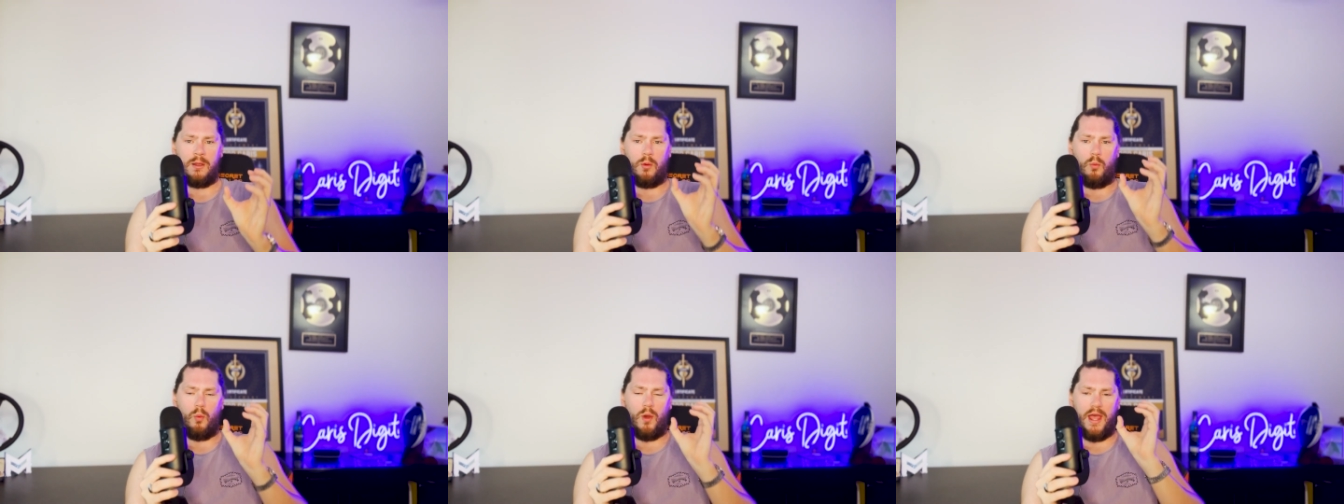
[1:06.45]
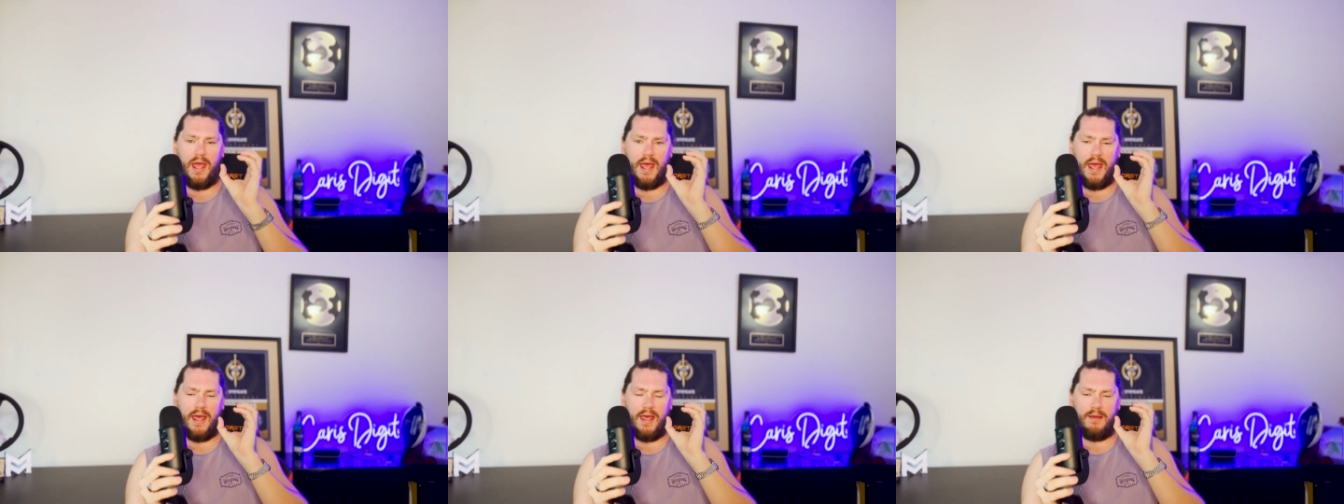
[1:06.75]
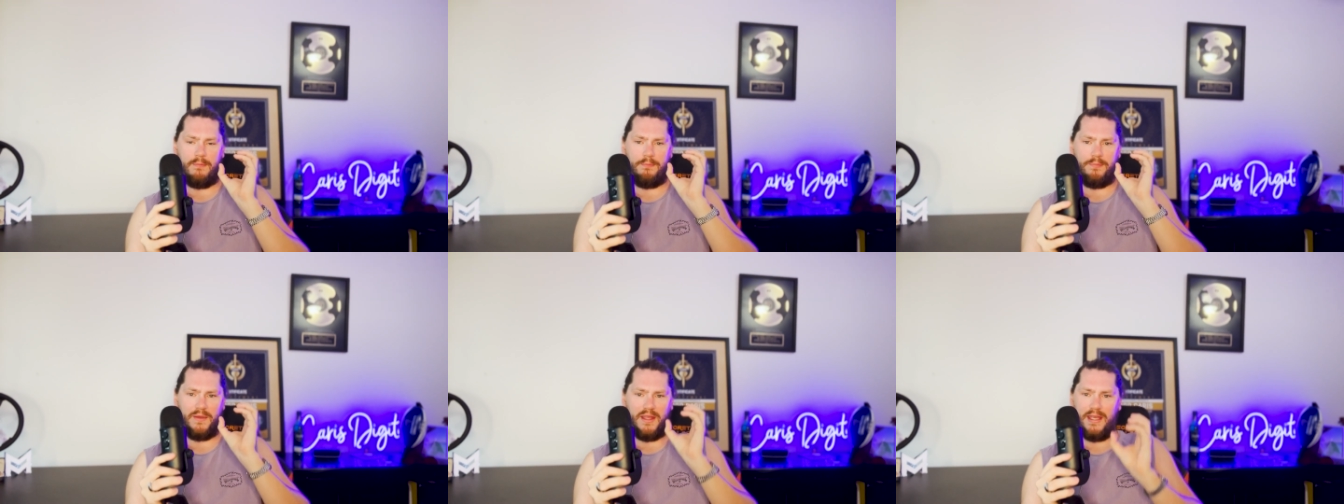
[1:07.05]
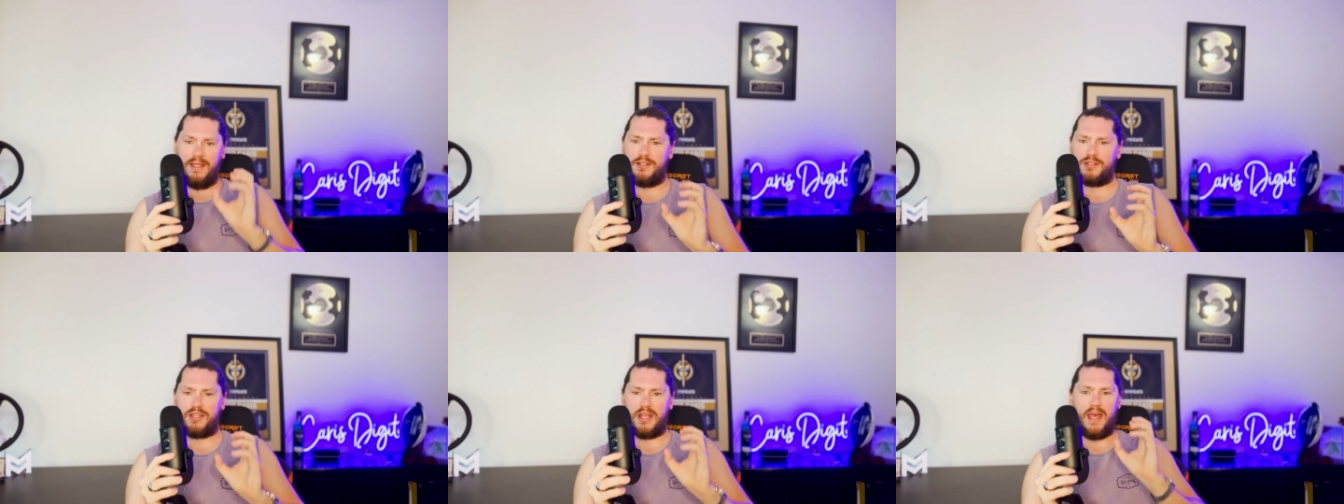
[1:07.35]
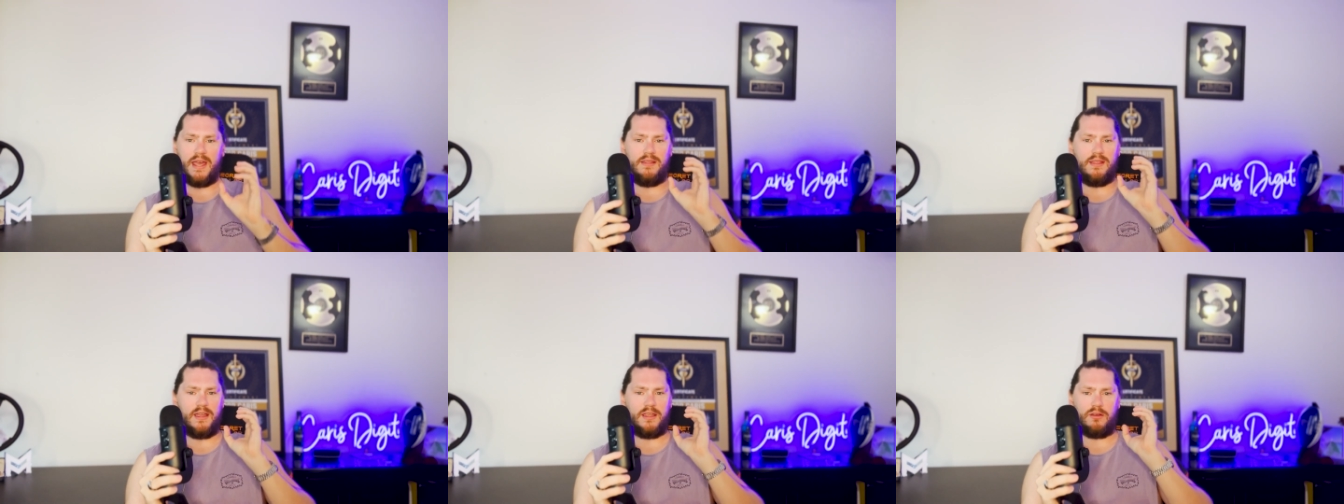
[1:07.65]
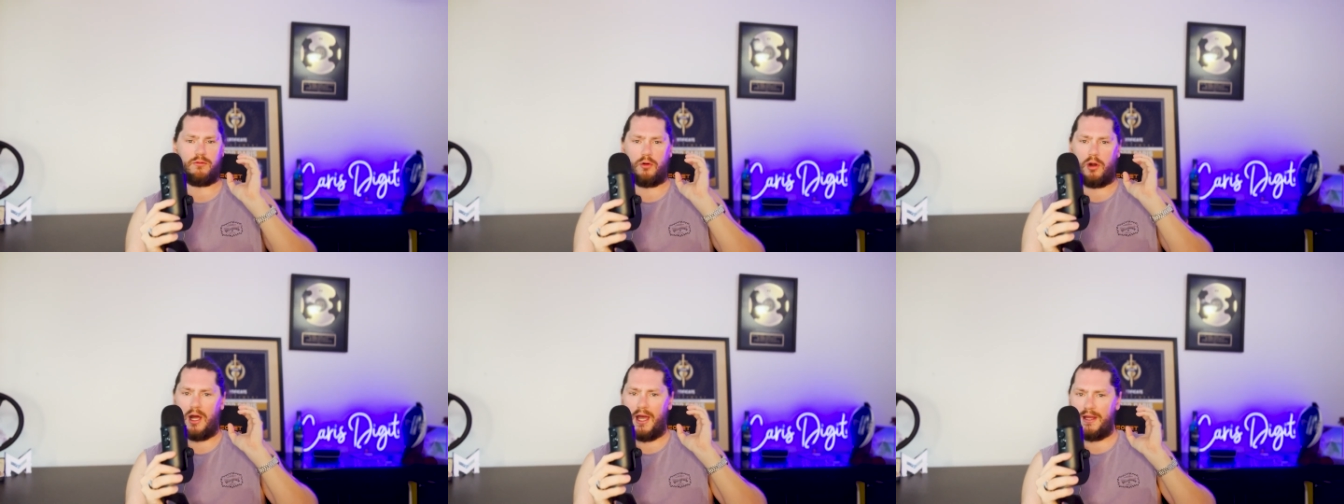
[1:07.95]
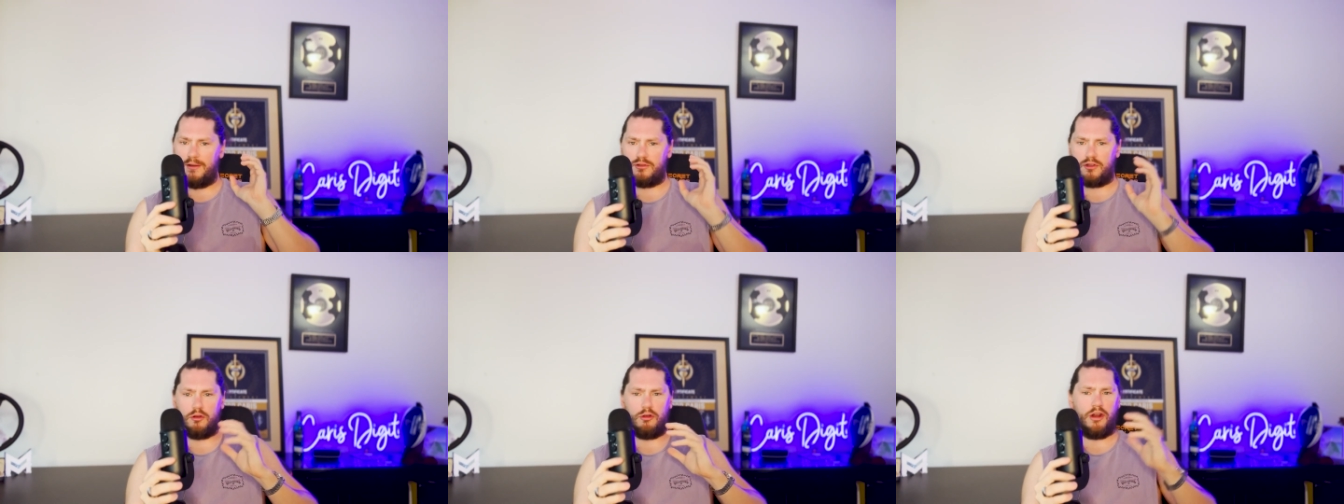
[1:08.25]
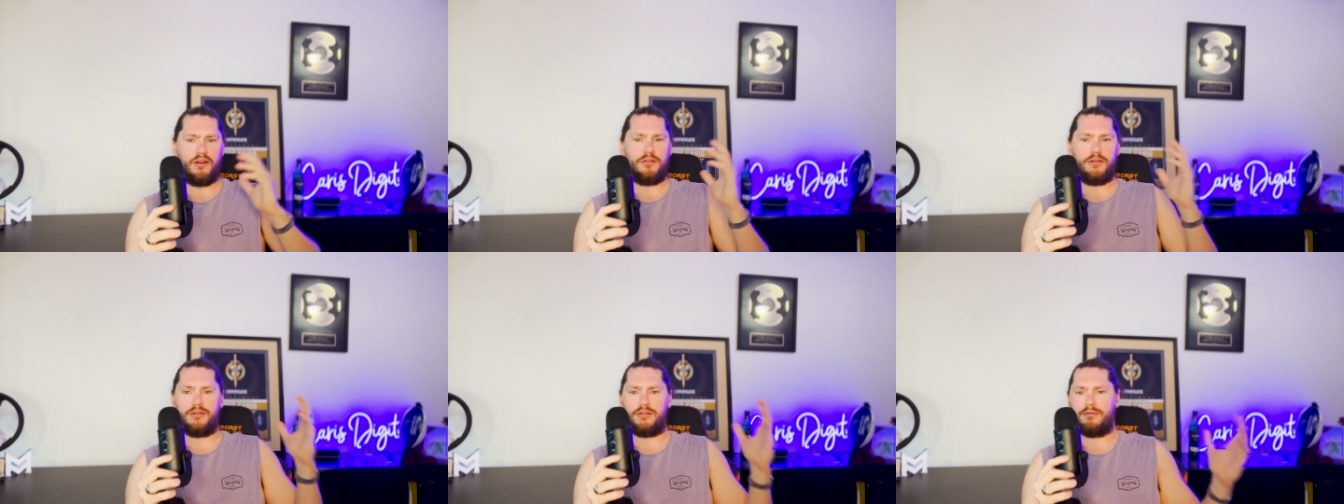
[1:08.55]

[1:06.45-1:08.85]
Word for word: where each day they can write two hundred